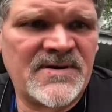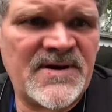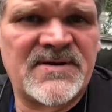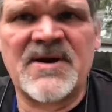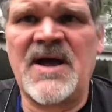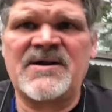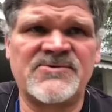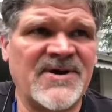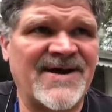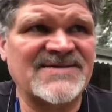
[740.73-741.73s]
get the
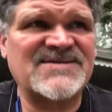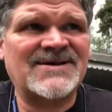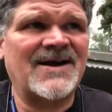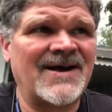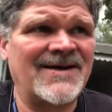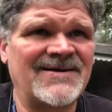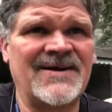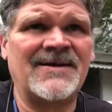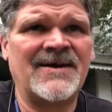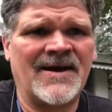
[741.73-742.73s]
contract signed.
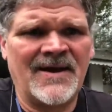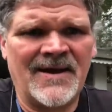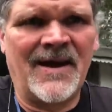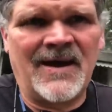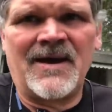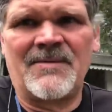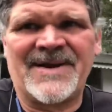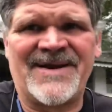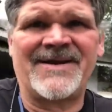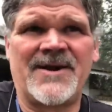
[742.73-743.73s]
Um, I
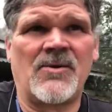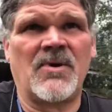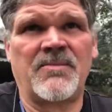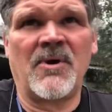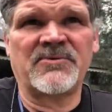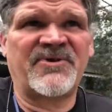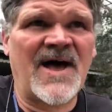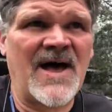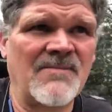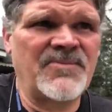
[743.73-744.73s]
need to go up on
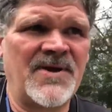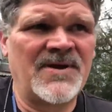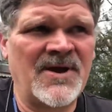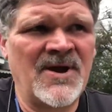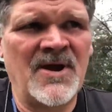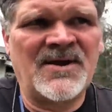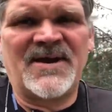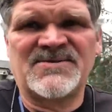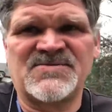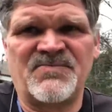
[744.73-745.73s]
top,
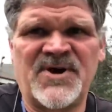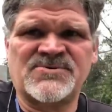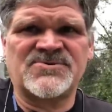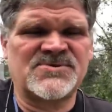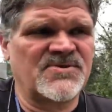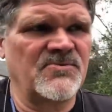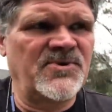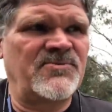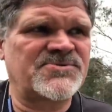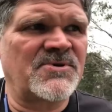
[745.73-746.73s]
get some pictures of the
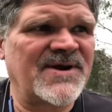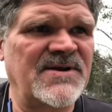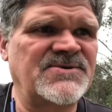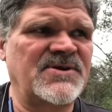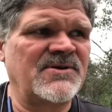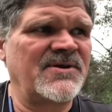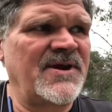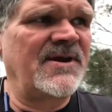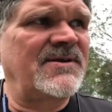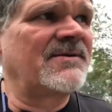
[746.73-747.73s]
roof so I can turn
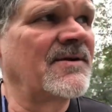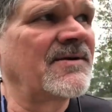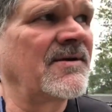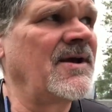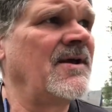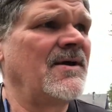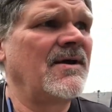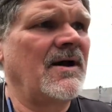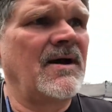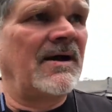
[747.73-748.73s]
in.
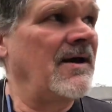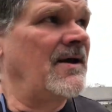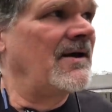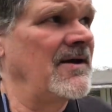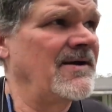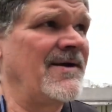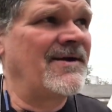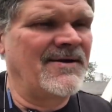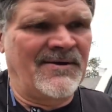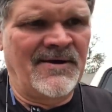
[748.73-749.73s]
Uh,
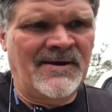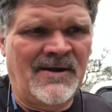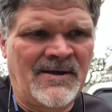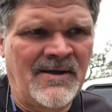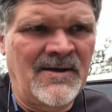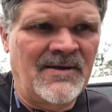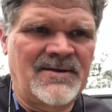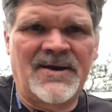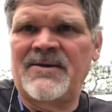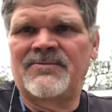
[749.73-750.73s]

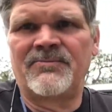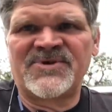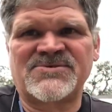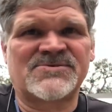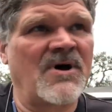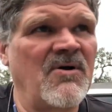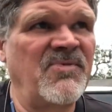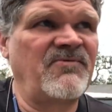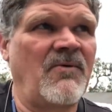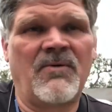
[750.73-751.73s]
you know, this is all
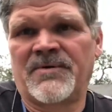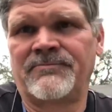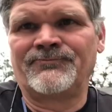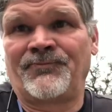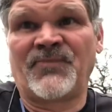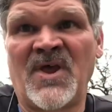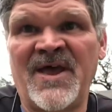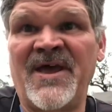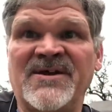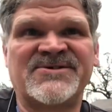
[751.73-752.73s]
before
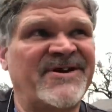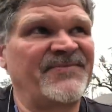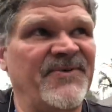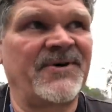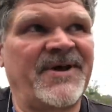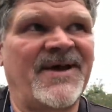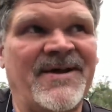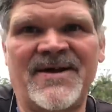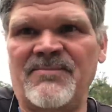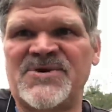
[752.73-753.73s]
10.30
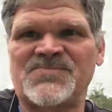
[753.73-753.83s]
a.m. this